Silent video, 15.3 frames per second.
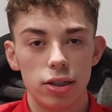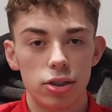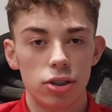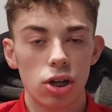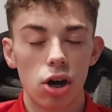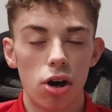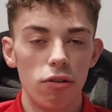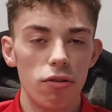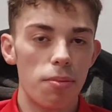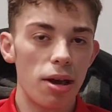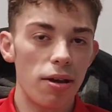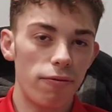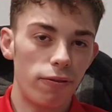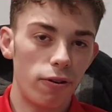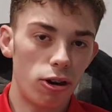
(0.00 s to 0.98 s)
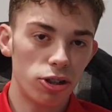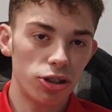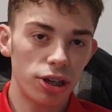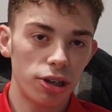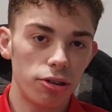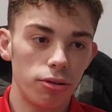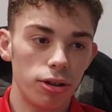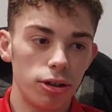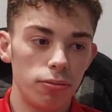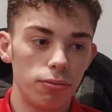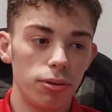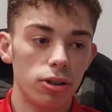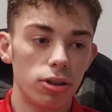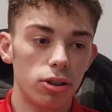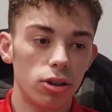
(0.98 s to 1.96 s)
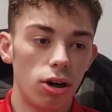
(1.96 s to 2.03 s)
sort of a bit of foreshadowing,
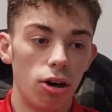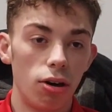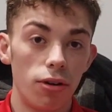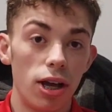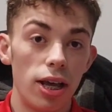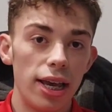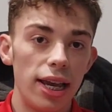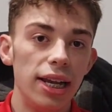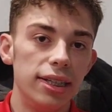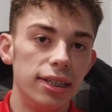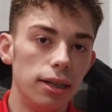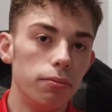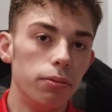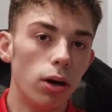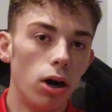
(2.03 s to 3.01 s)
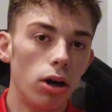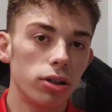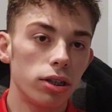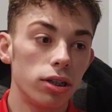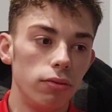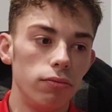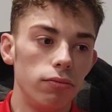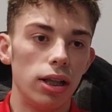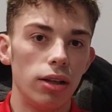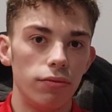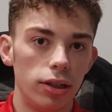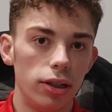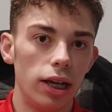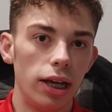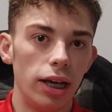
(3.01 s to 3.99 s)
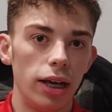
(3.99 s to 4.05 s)
but sort of it's important and
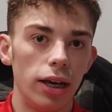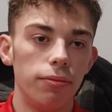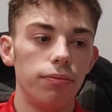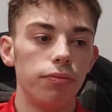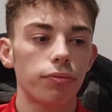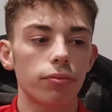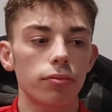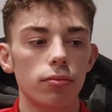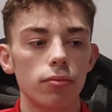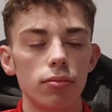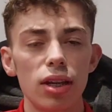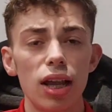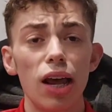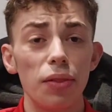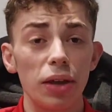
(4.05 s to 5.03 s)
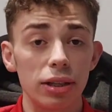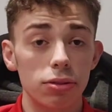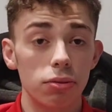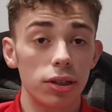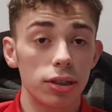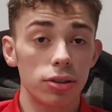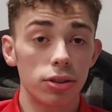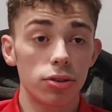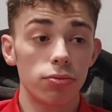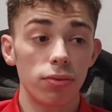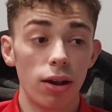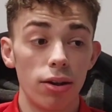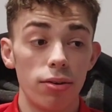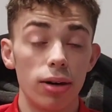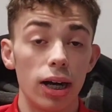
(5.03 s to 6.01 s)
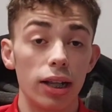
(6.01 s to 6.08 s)
relevant later. And that's what it does
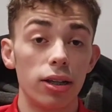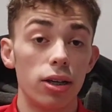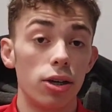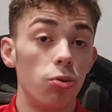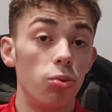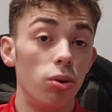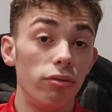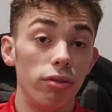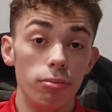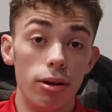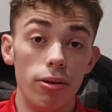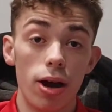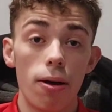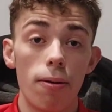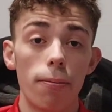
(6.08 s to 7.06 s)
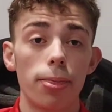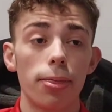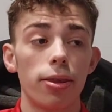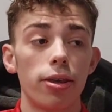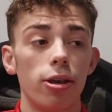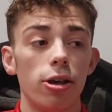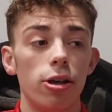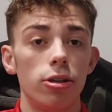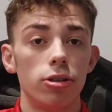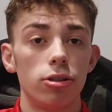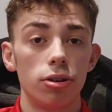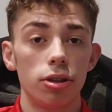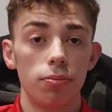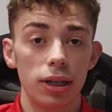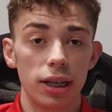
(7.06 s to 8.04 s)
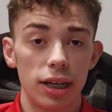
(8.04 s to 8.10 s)
very well with the mirror. So
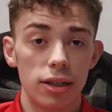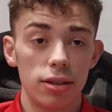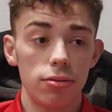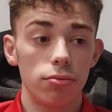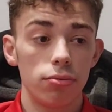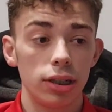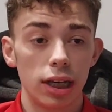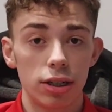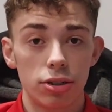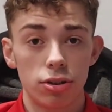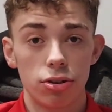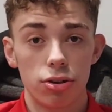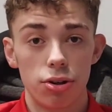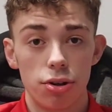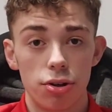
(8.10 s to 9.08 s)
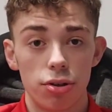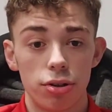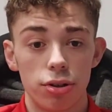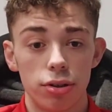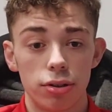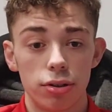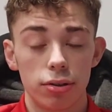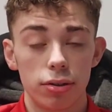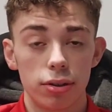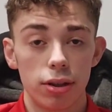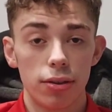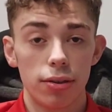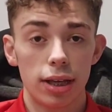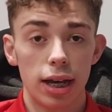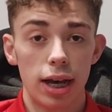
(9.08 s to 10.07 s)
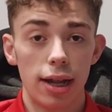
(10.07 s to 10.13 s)
at the beginning, we get shown
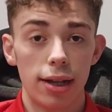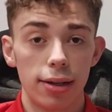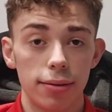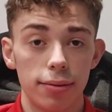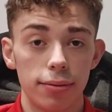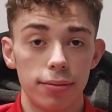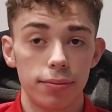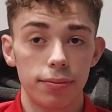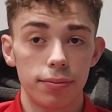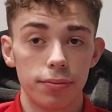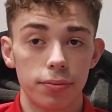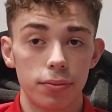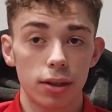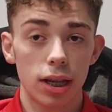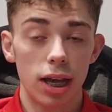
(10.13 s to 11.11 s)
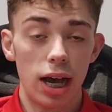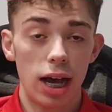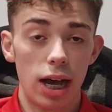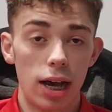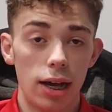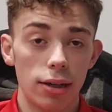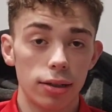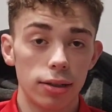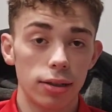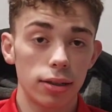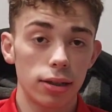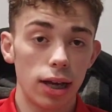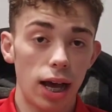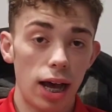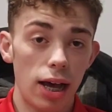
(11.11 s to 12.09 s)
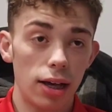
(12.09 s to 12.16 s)
that our
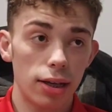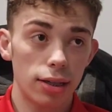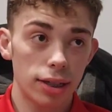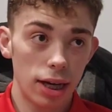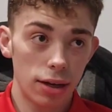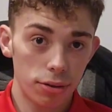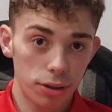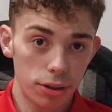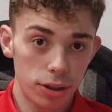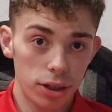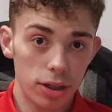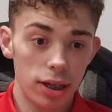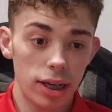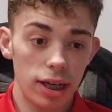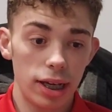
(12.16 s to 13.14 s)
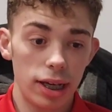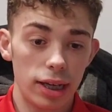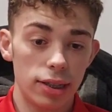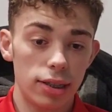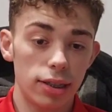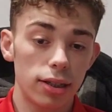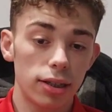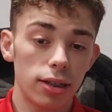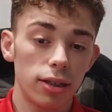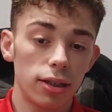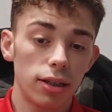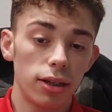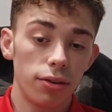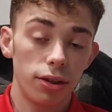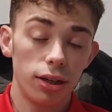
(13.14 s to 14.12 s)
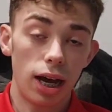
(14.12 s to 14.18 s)
character is,
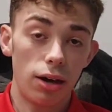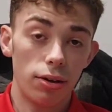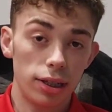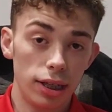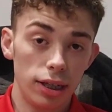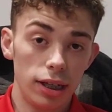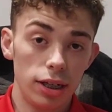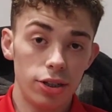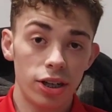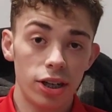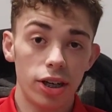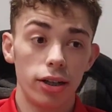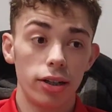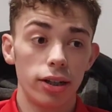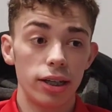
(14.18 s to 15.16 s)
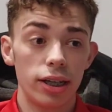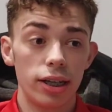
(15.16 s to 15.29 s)
our teenage girl